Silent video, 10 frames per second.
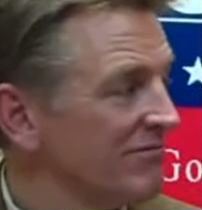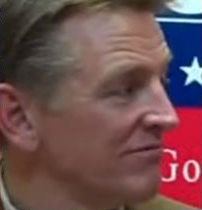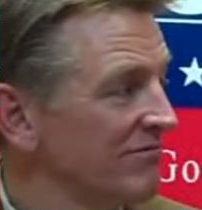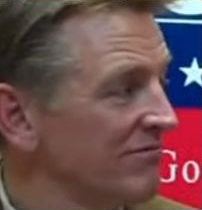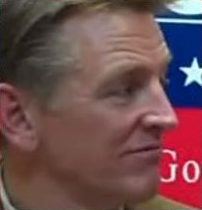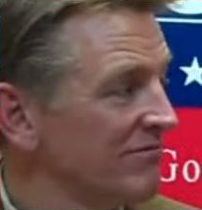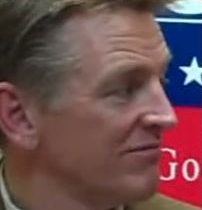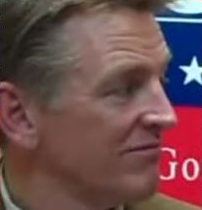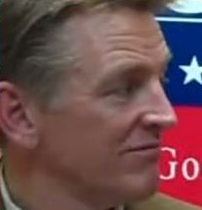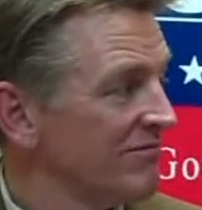
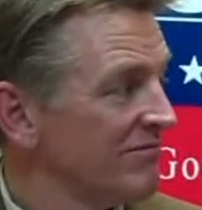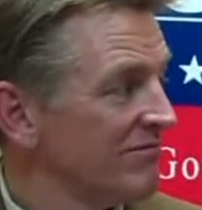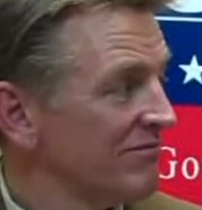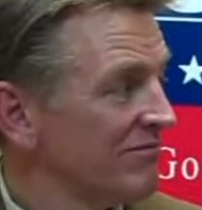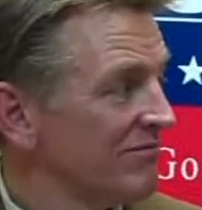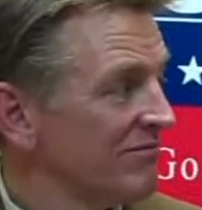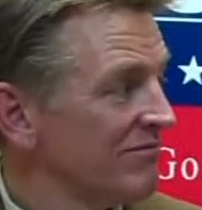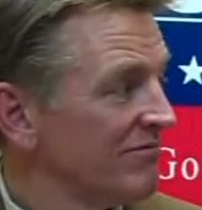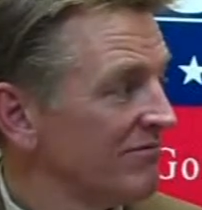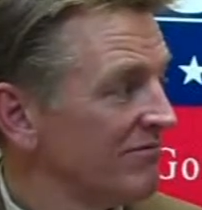
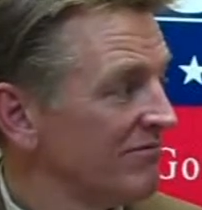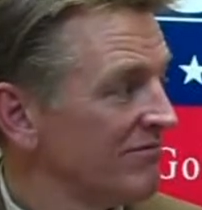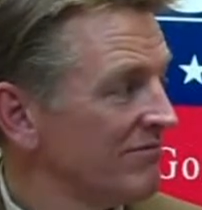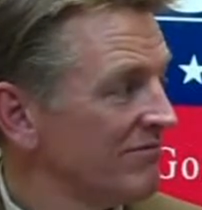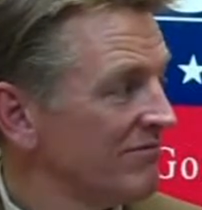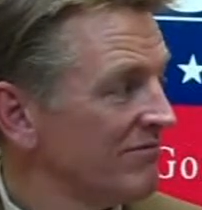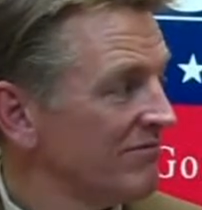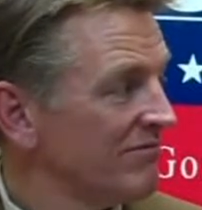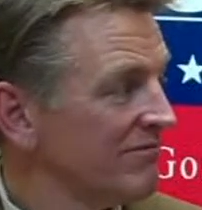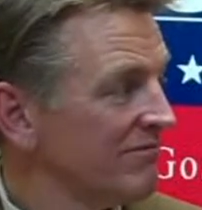
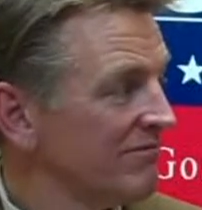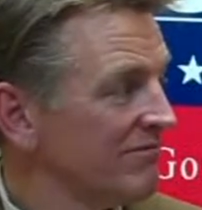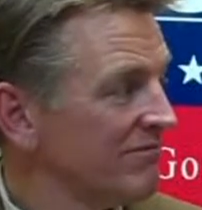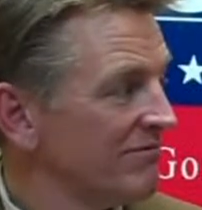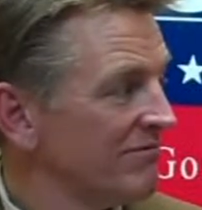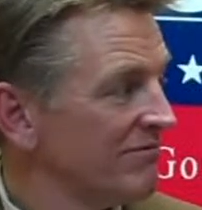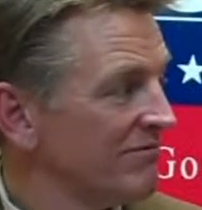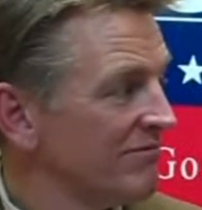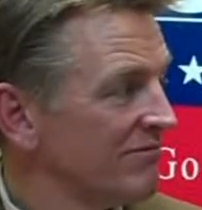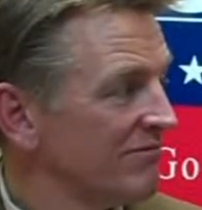
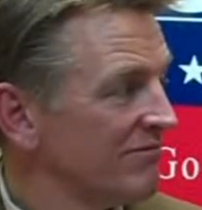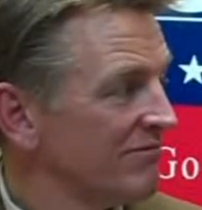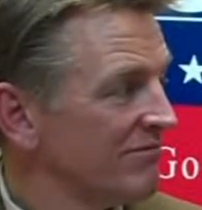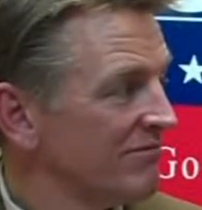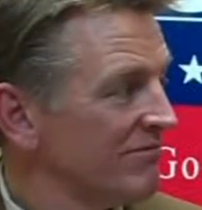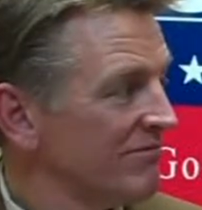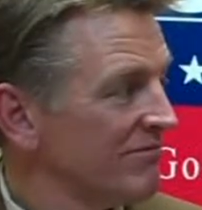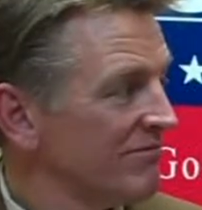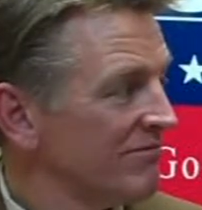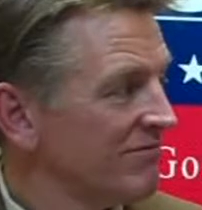
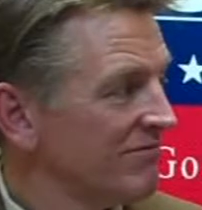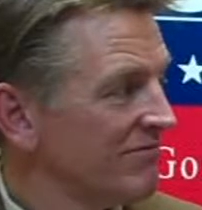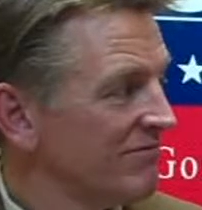No words are spoken by the person on screen.